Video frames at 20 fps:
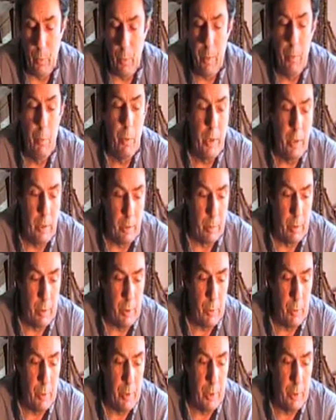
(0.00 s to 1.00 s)
When we do
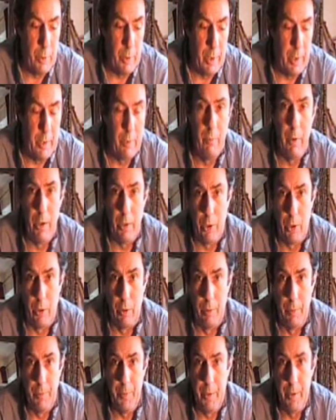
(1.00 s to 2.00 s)
it in
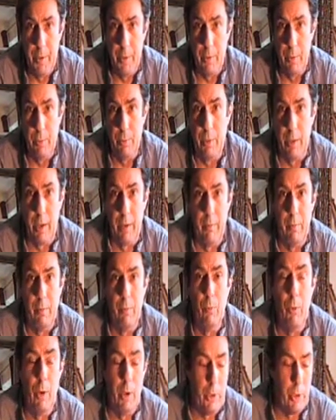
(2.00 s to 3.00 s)
ritual. This is all done
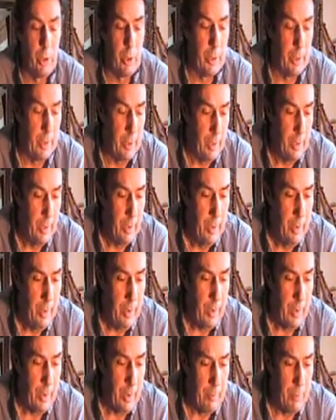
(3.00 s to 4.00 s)
ritually.
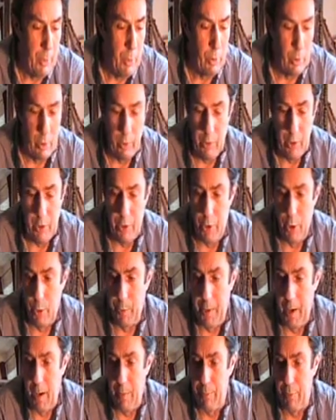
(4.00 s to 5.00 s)
You can just
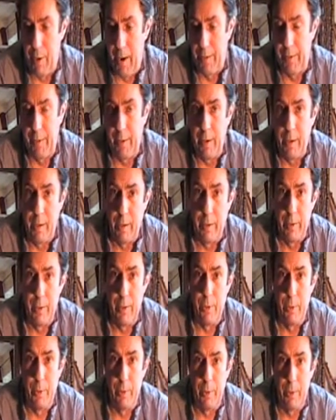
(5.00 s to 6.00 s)
chop it up practically like
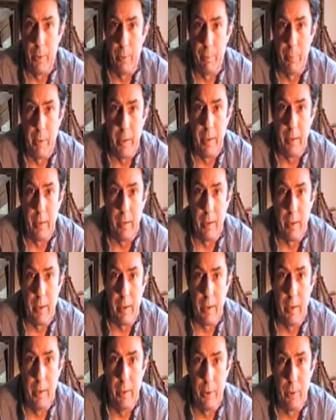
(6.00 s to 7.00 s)
you do it, you're baking a
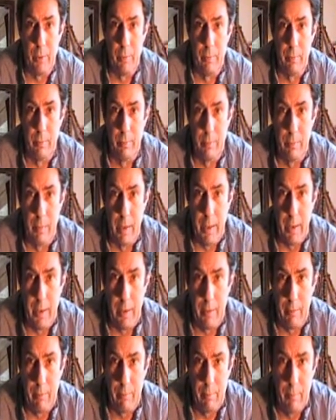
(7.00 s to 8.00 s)
cake or
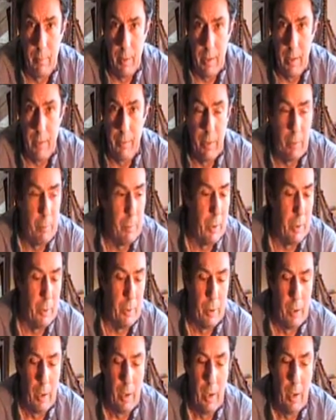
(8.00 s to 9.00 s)
making evening
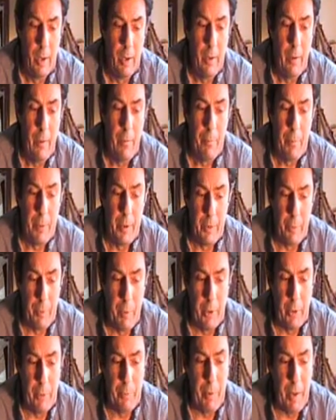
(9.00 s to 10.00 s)
meal, but it's
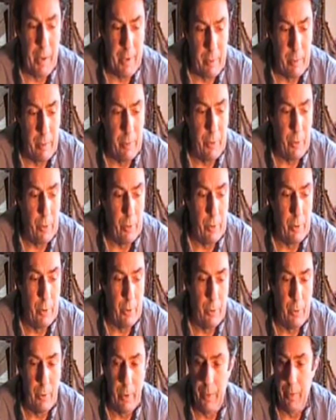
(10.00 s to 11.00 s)
much better if you can
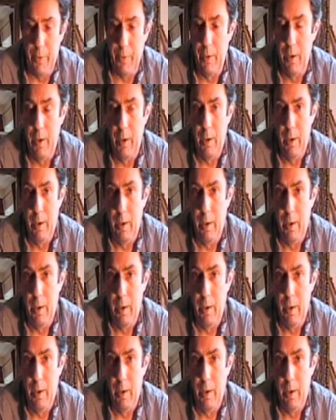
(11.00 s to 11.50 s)
do this